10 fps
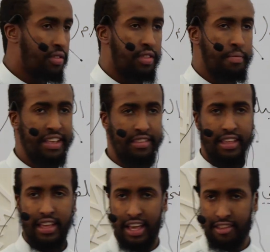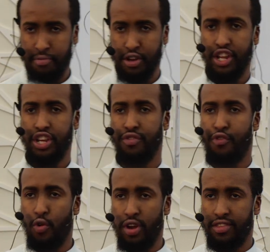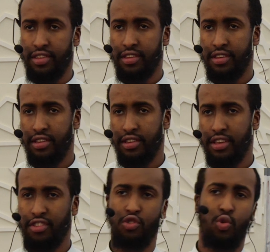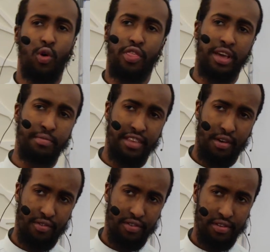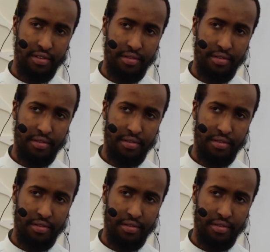The best explanation for it is the author himself.